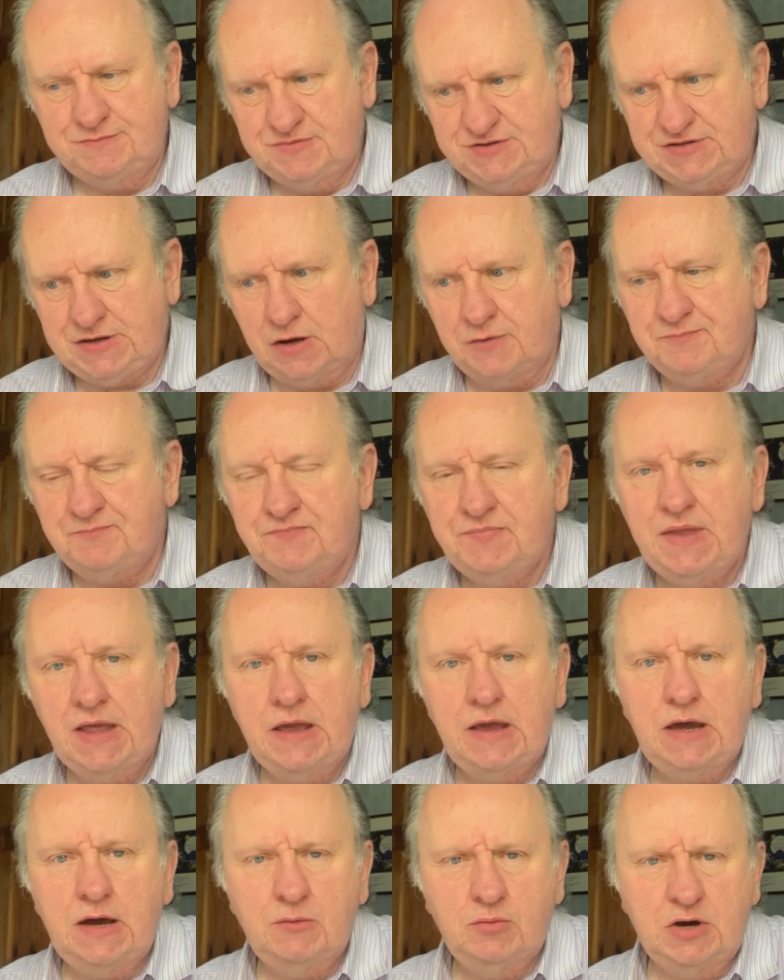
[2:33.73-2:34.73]
So,
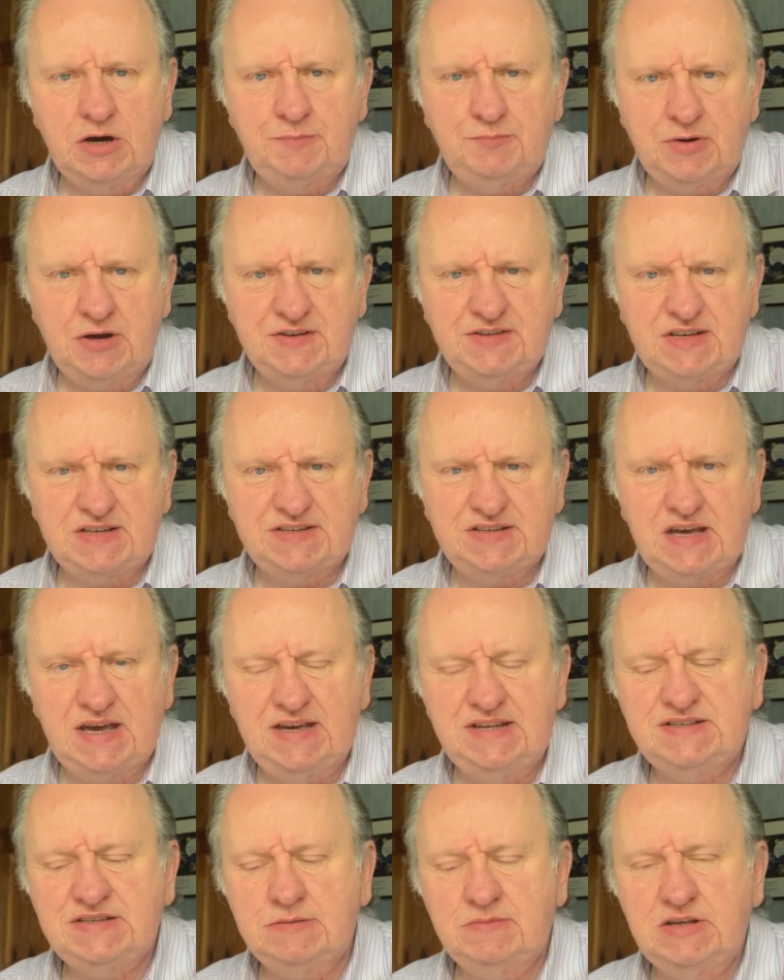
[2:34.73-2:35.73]
a word processor,
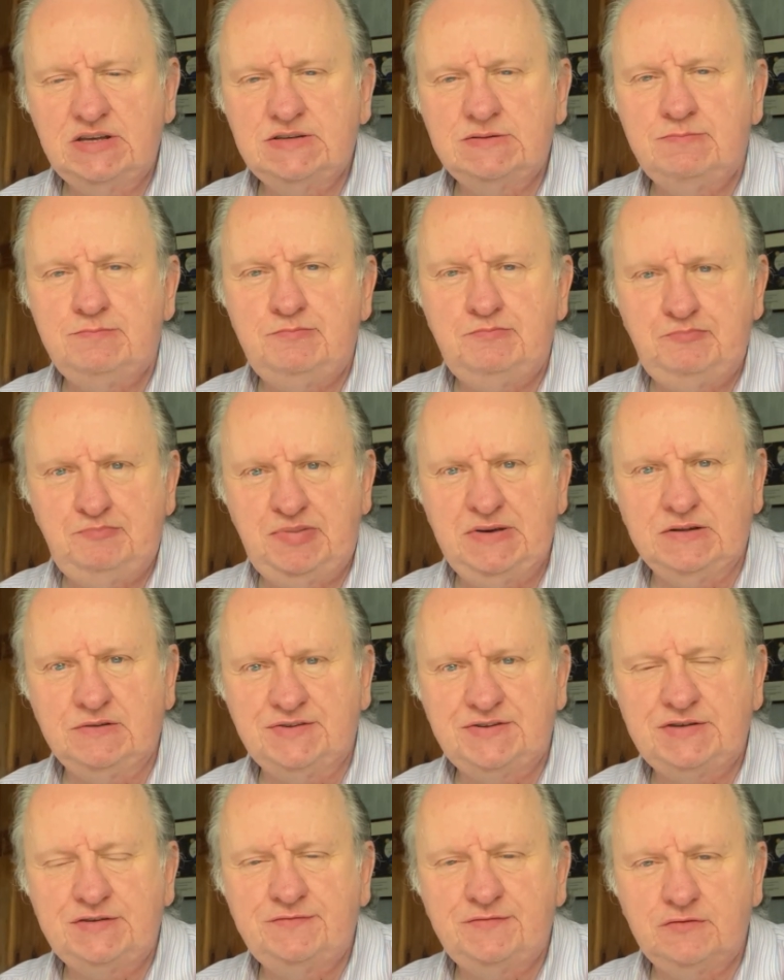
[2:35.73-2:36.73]
it's something that's
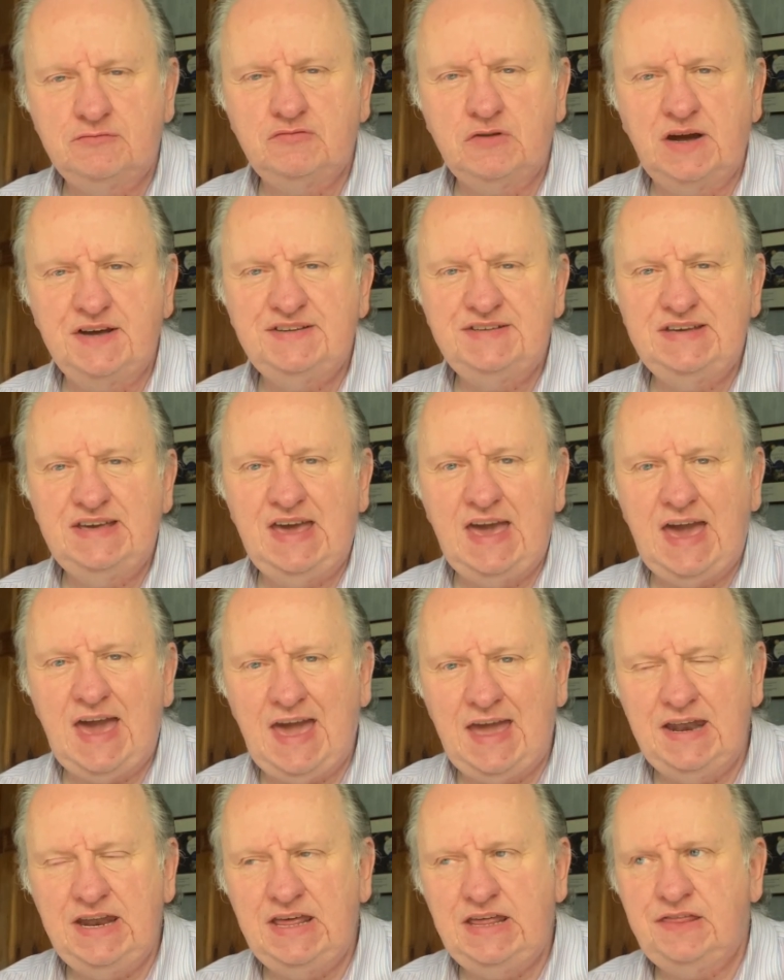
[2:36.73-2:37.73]
built for writing
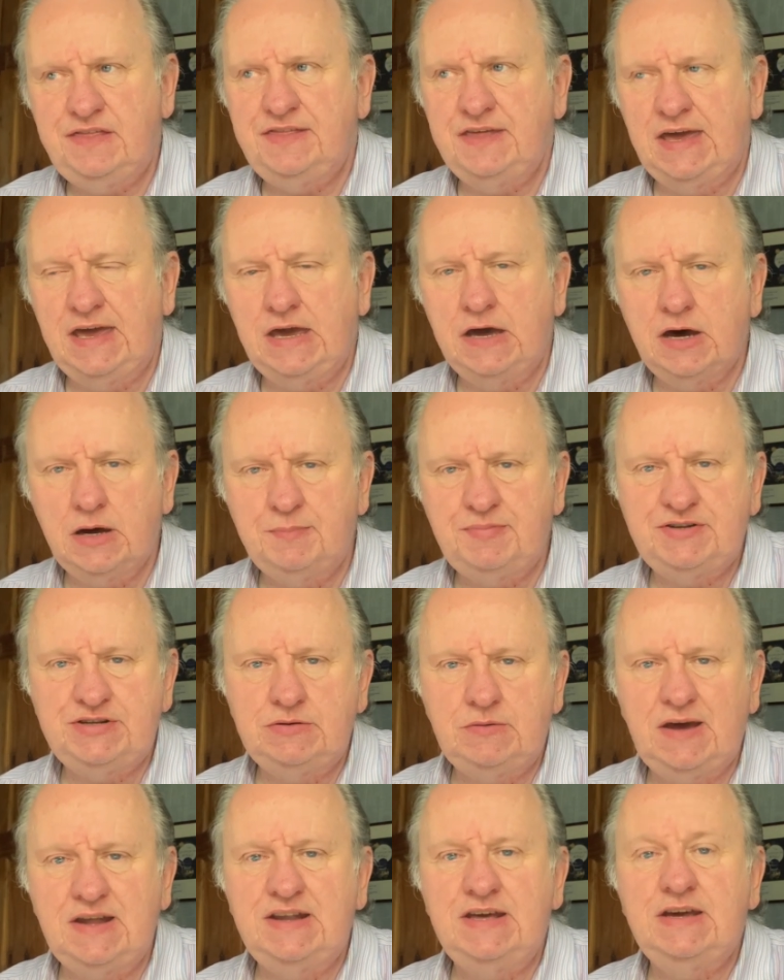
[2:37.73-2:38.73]
anything up
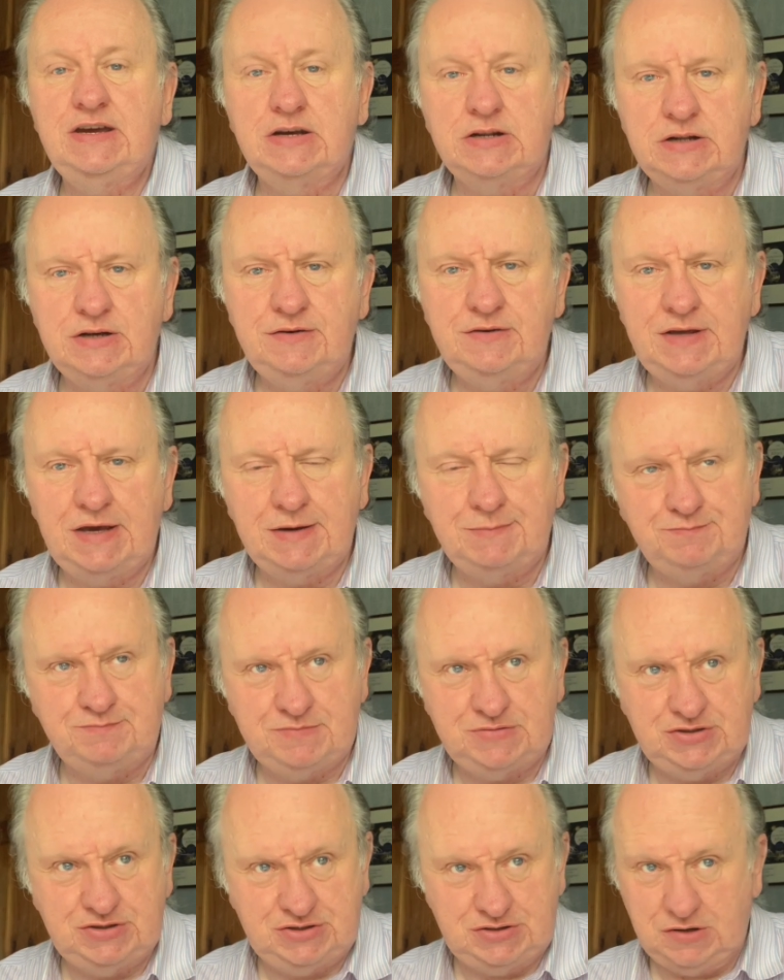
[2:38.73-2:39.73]
to and including
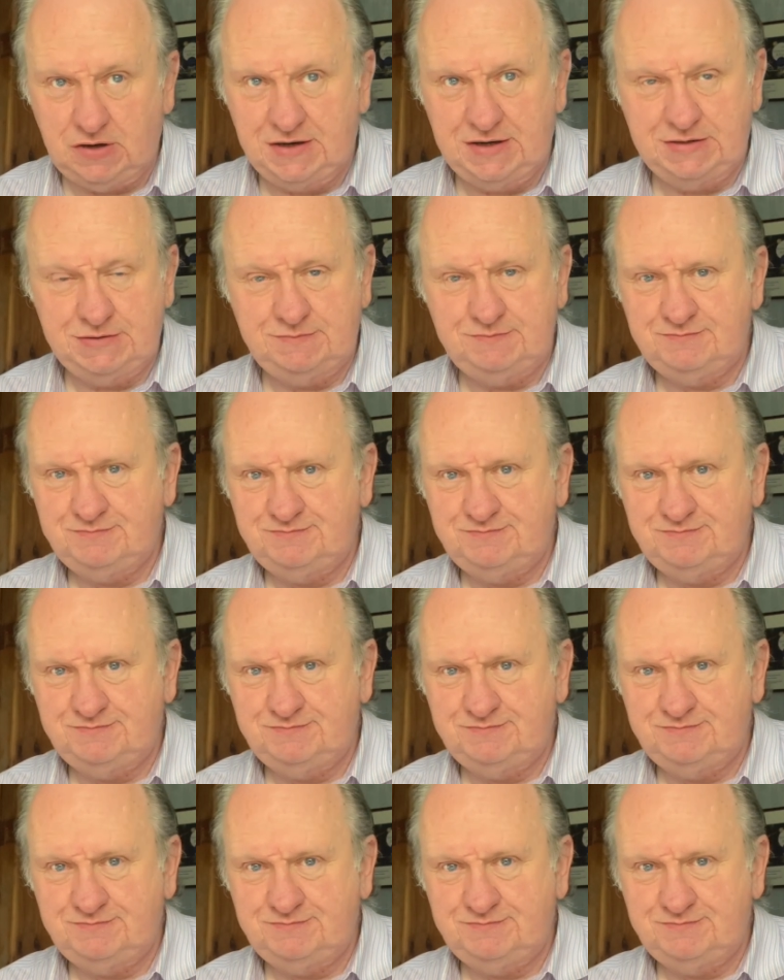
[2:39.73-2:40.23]
giant